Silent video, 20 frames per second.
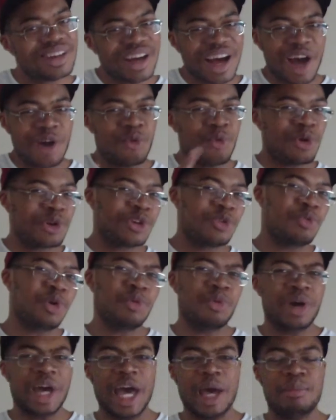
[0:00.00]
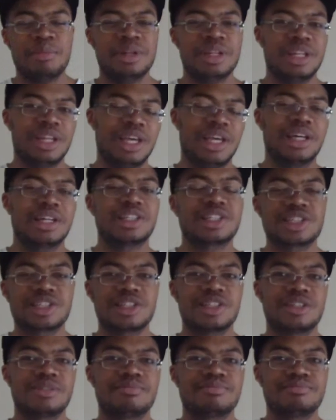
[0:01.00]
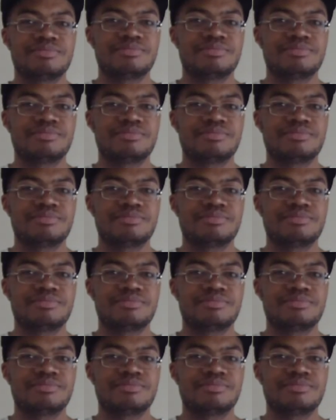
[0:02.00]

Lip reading: I wonder what will happen next.